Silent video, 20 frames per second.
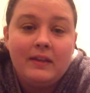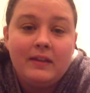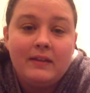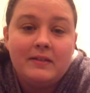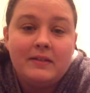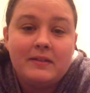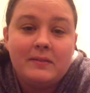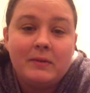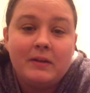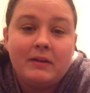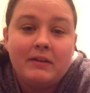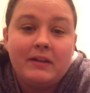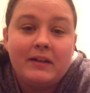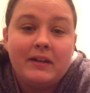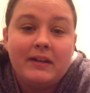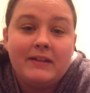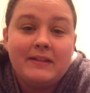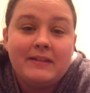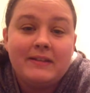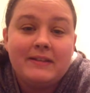This is where it
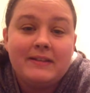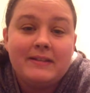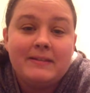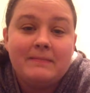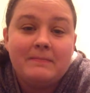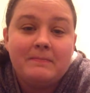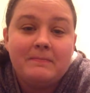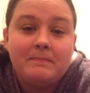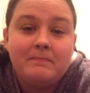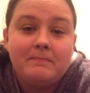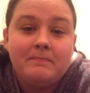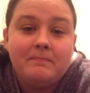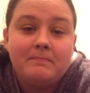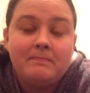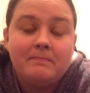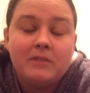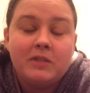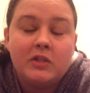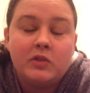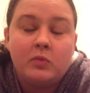ends.
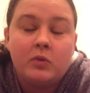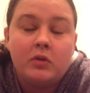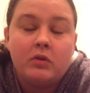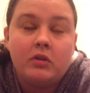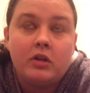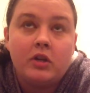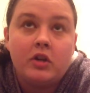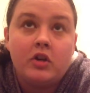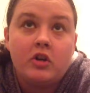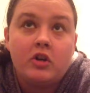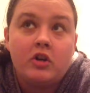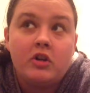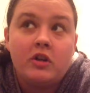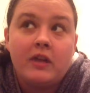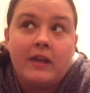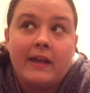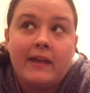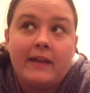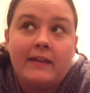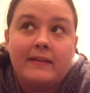This is where it all
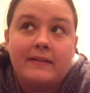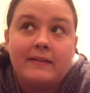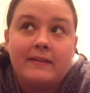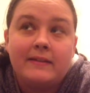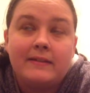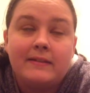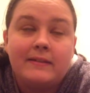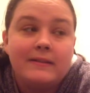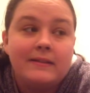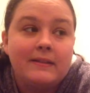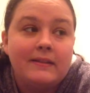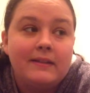ends.